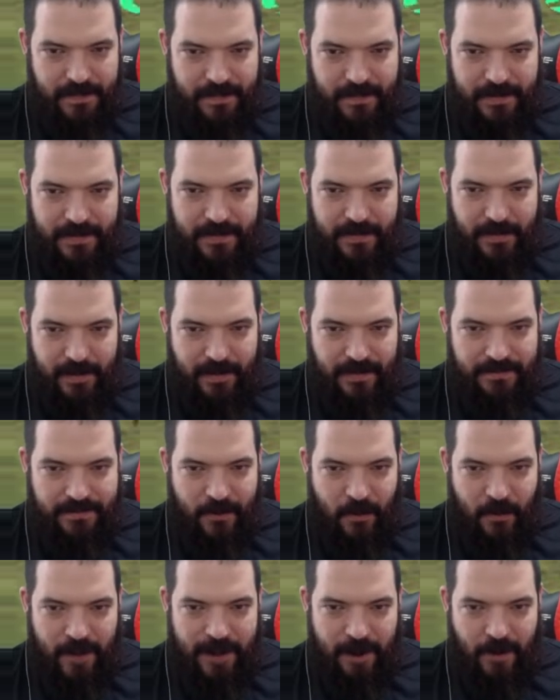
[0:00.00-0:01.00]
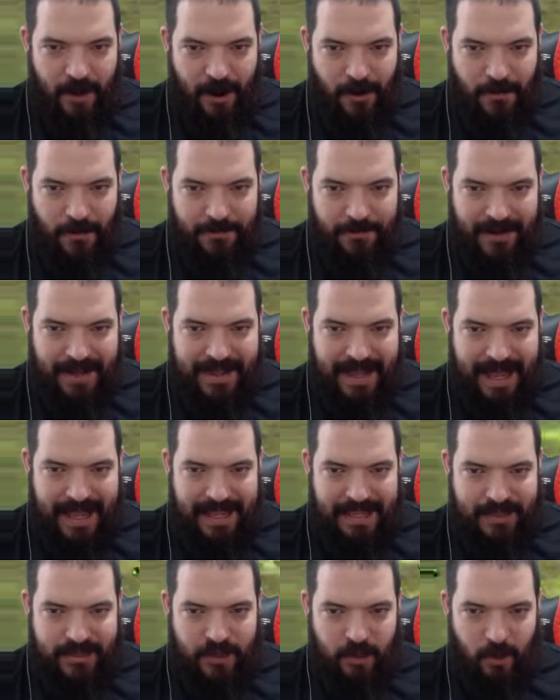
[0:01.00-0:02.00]
So we've got the full heal. Hopefully that
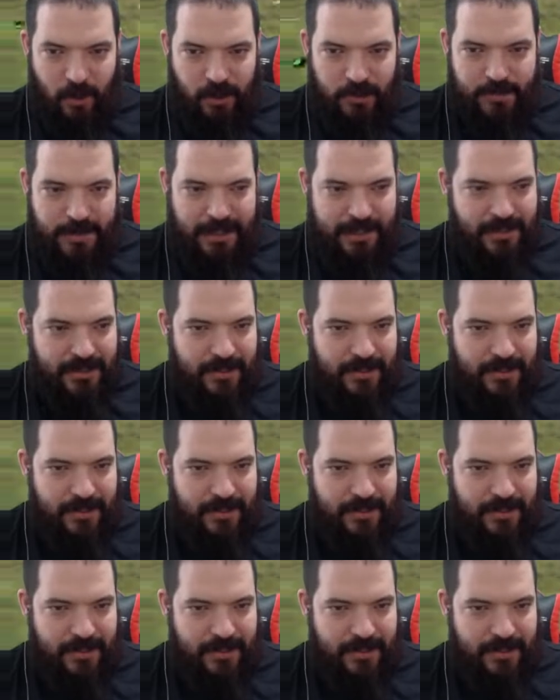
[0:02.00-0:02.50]
hits the Wasp this